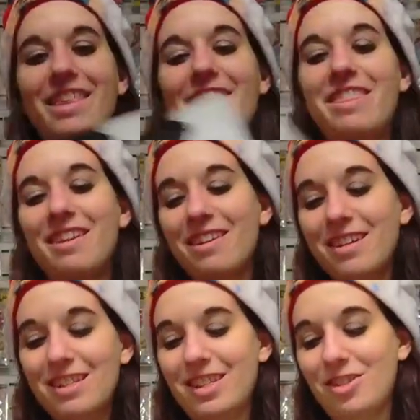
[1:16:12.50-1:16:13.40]
the
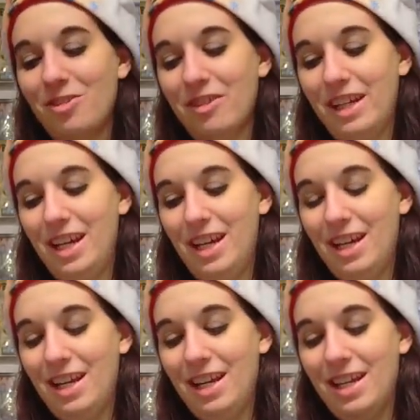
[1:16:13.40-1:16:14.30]
third story
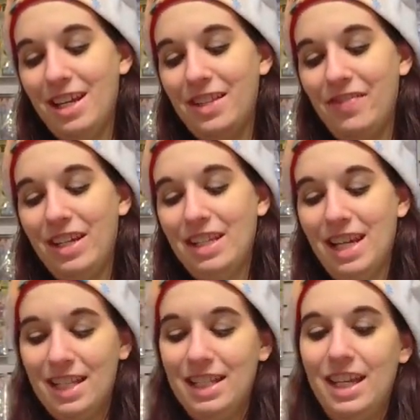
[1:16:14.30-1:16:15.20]
is
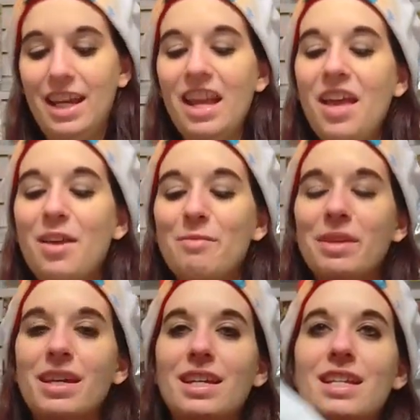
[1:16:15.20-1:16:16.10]
fantastic
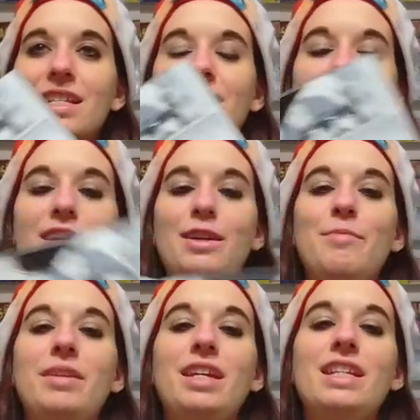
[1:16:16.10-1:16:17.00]
because um,
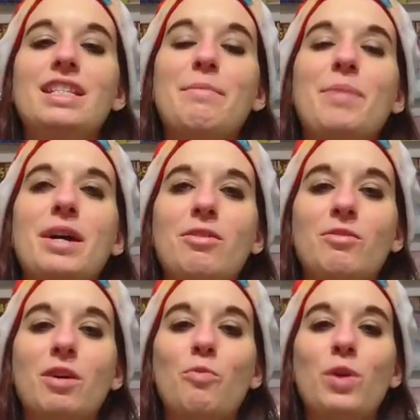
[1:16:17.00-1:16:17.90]
it is
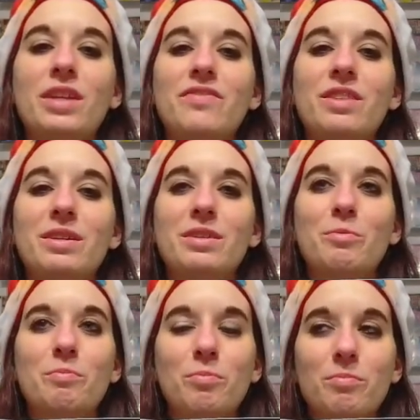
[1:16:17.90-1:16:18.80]
about one of
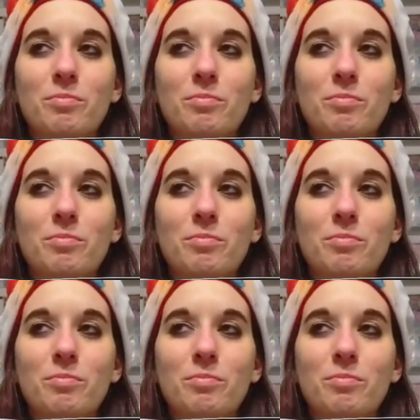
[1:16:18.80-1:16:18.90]
the